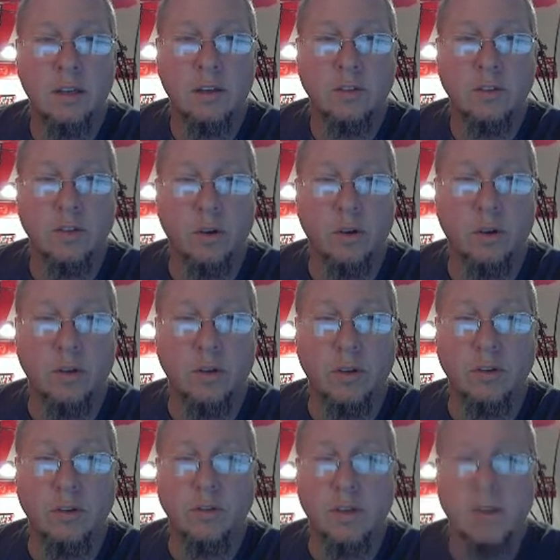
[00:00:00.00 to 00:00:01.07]
So you can
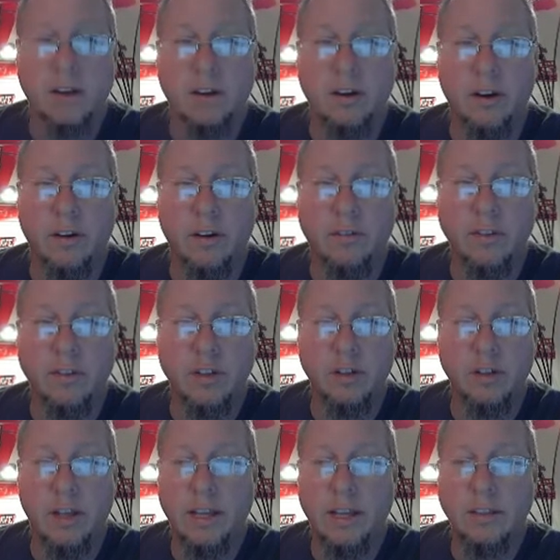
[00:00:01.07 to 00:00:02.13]
do sun and artificial
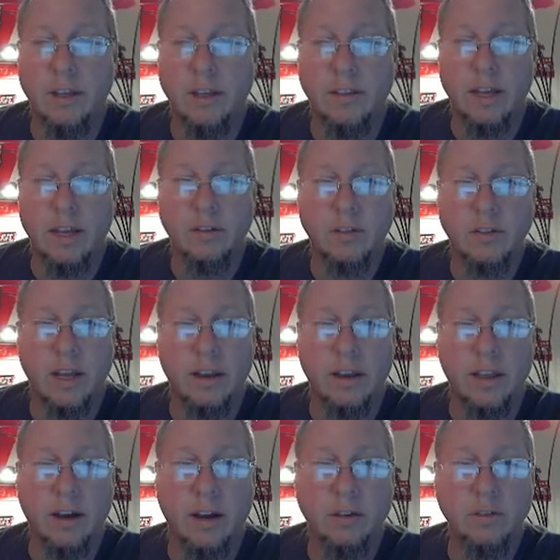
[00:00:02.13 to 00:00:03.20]
lights on the outside of
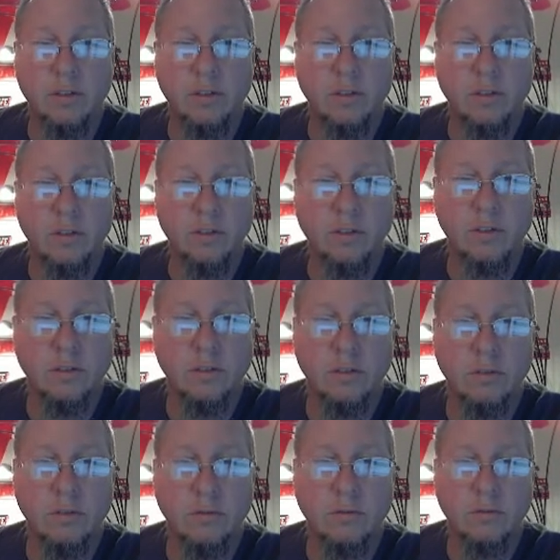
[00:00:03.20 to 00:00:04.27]
the house,
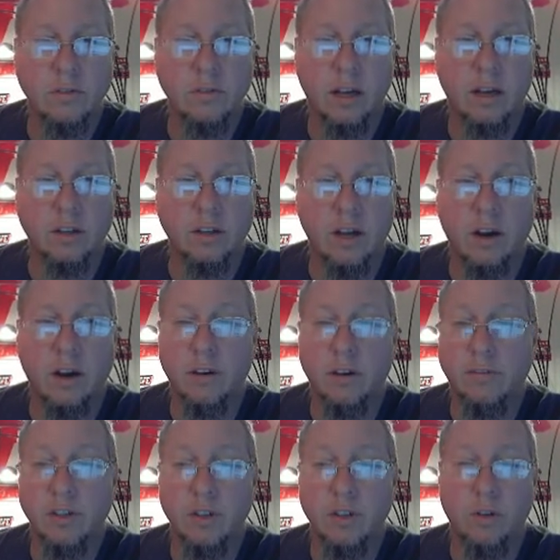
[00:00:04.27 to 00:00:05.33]

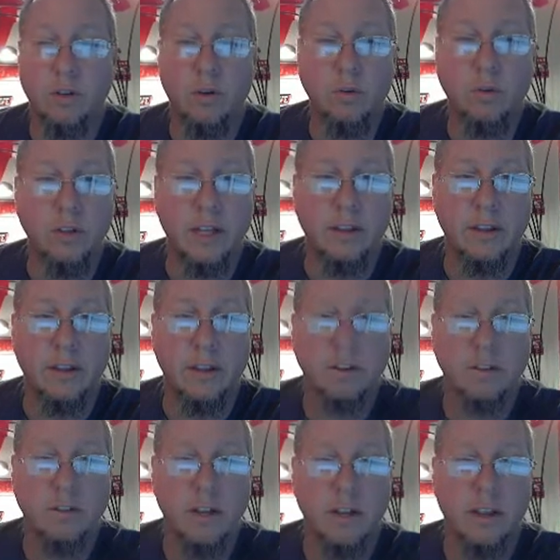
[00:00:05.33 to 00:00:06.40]
artificial only on the
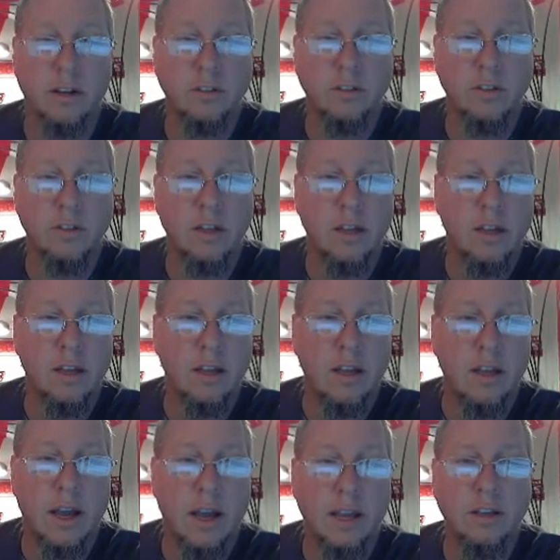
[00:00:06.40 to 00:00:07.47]
outside of the house.
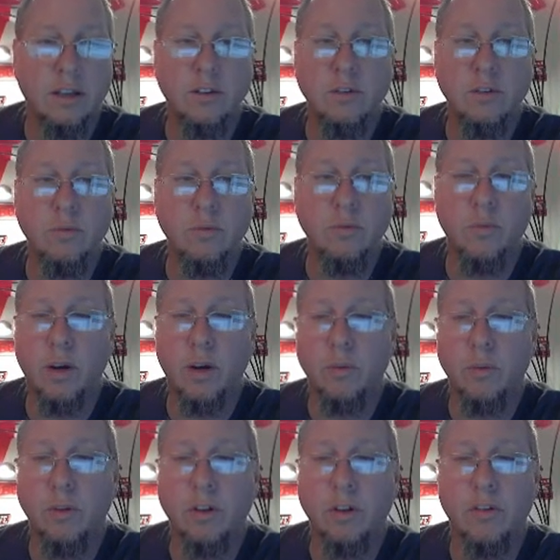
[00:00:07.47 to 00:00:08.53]
I can do what it
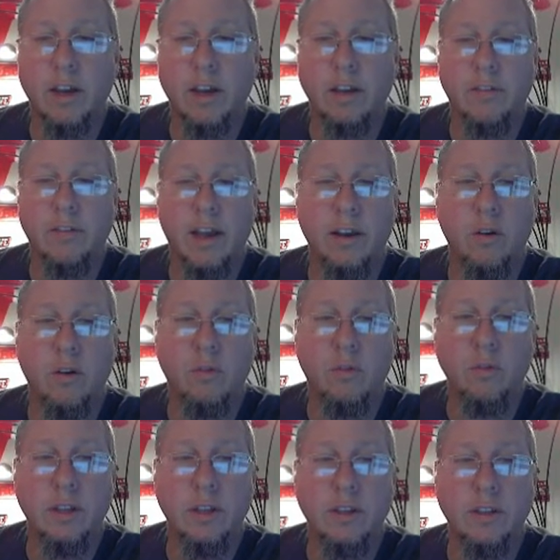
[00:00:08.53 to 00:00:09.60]
would look like if I had
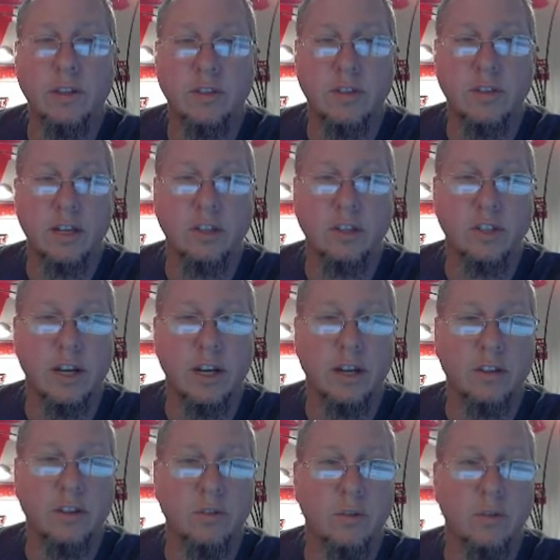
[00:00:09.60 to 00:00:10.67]
only the sun
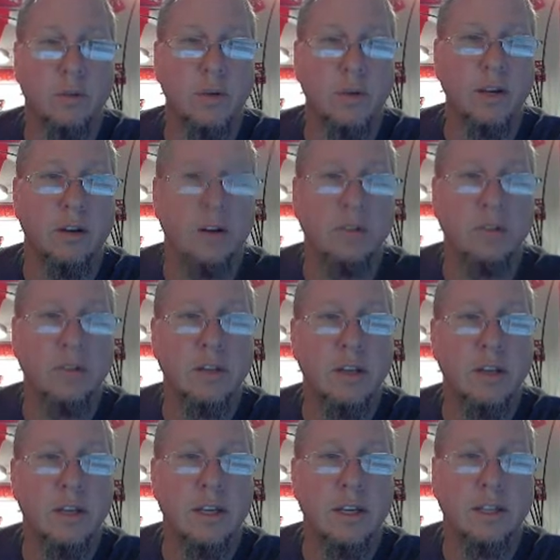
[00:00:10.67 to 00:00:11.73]
shining through the windows.
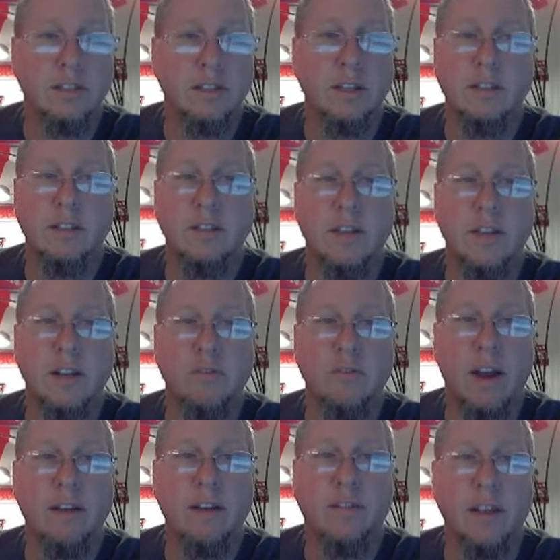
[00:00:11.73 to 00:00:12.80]
And since it's on
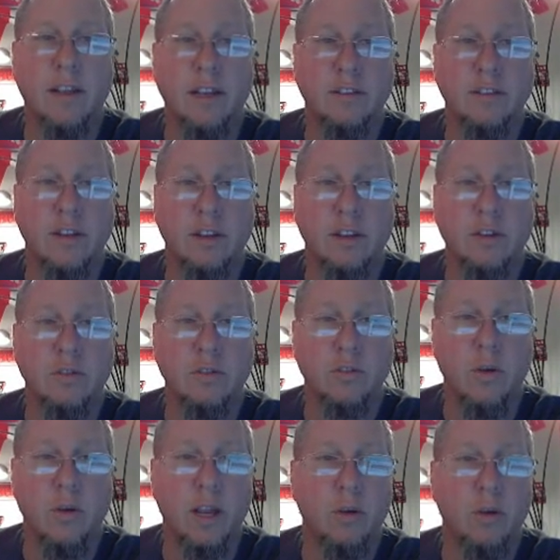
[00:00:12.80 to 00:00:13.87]
draft, like I said, it goes
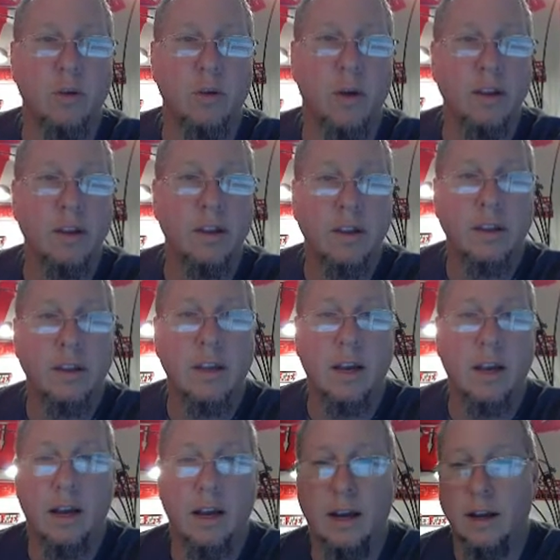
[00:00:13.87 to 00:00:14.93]
quite quick.
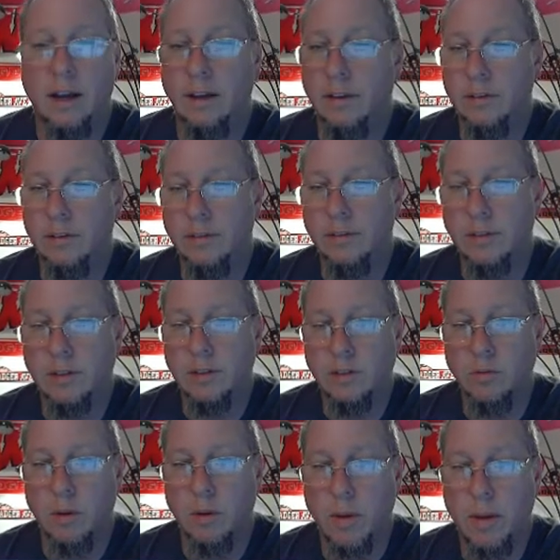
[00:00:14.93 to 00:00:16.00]
This is
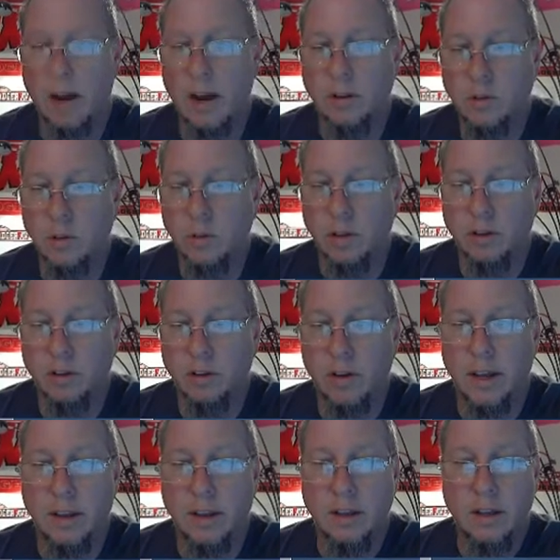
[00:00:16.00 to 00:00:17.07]
what my house would look
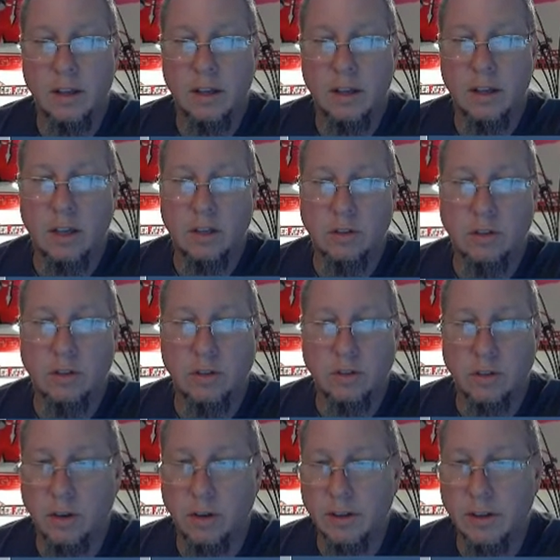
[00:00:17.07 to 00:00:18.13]
like
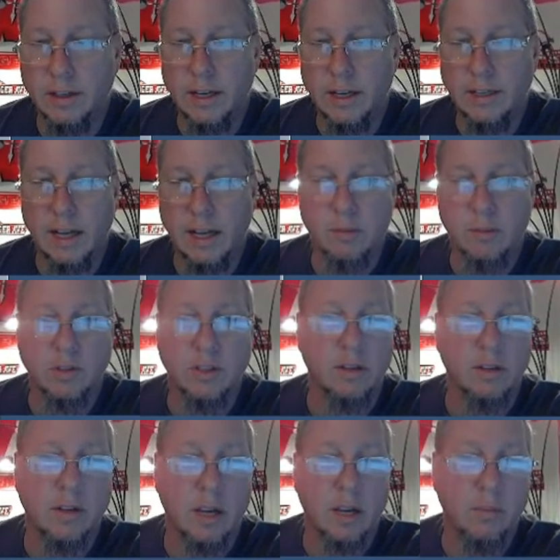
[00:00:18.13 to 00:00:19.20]
during the daytime with
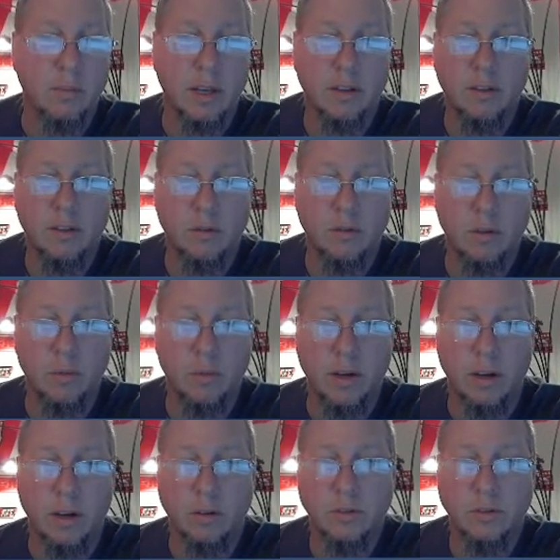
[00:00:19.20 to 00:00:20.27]
sun coming in through the
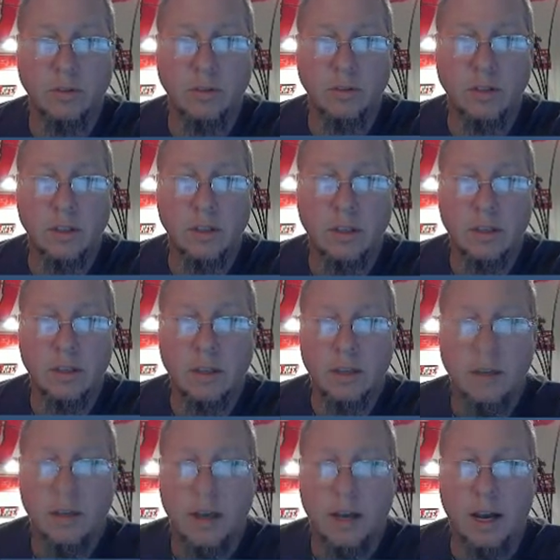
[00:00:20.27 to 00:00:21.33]
windows.
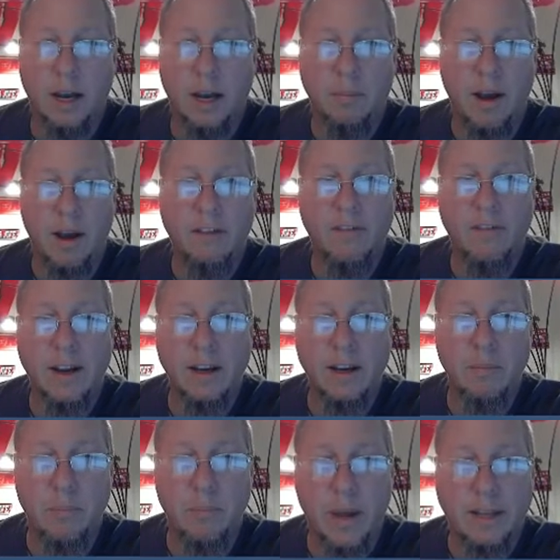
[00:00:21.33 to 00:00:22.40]
I find
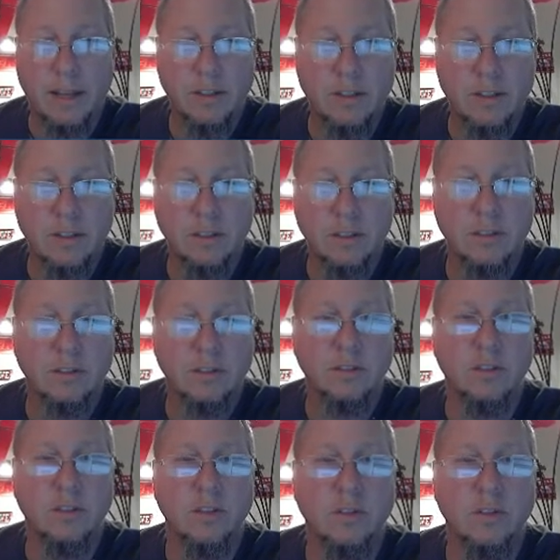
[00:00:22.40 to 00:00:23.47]
it best
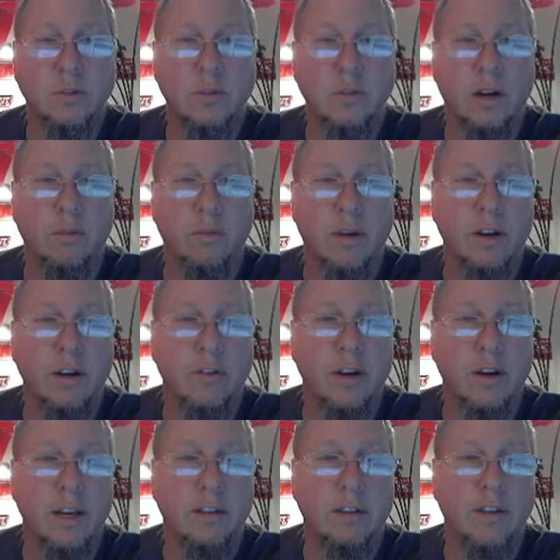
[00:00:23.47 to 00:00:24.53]
to do a
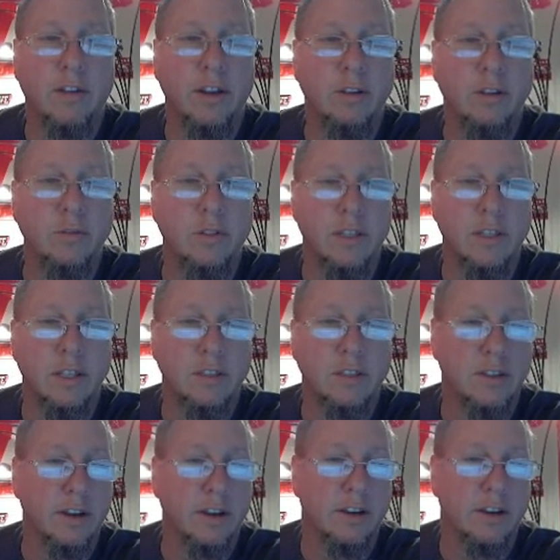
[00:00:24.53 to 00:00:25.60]
rendering if I use the
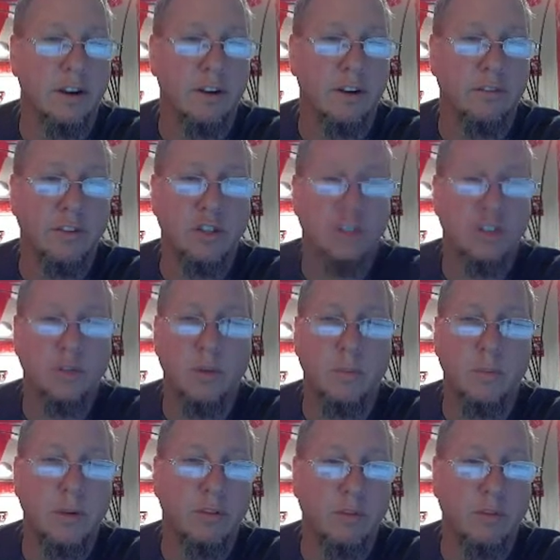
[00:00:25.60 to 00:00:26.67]
sun and artificial,
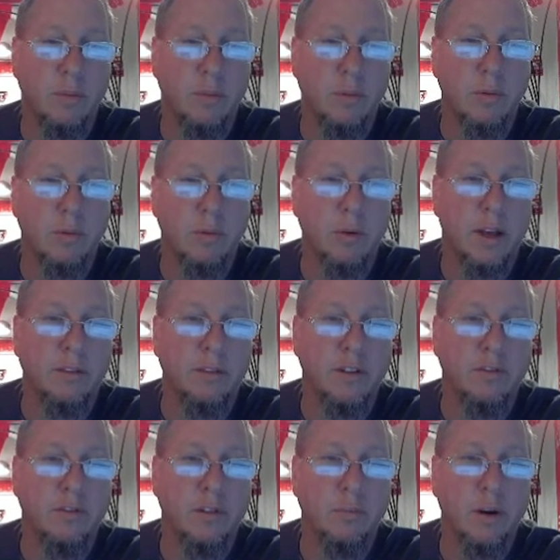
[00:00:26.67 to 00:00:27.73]
but different people will have
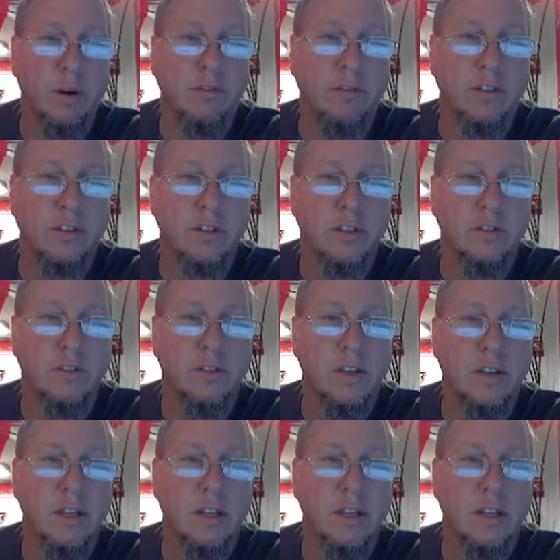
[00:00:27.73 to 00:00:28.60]
different preferences.